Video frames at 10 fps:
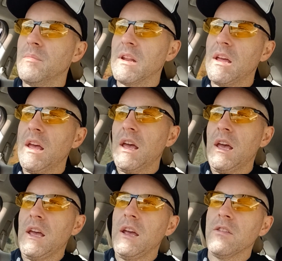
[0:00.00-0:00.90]
But
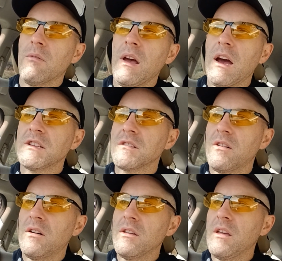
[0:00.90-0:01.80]
either way, I
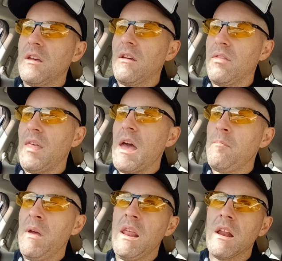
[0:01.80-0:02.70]
saw that
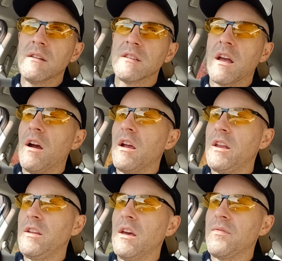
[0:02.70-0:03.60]
minute, I was like, all right,
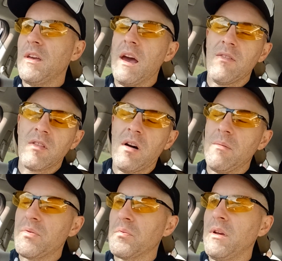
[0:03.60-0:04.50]
you definitely have a
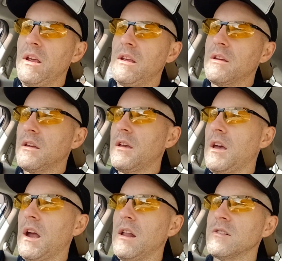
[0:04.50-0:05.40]
top 3,
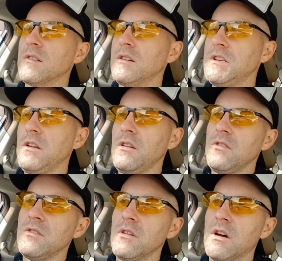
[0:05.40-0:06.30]
and as long as you do
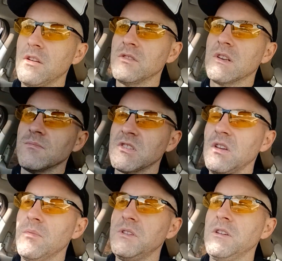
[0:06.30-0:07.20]
not do something
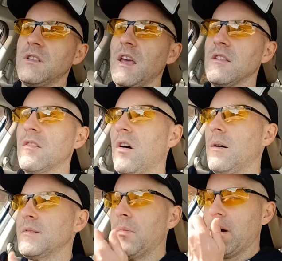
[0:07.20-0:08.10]
stupid, you can take the
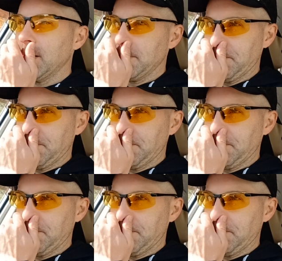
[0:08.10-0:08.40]
top spot.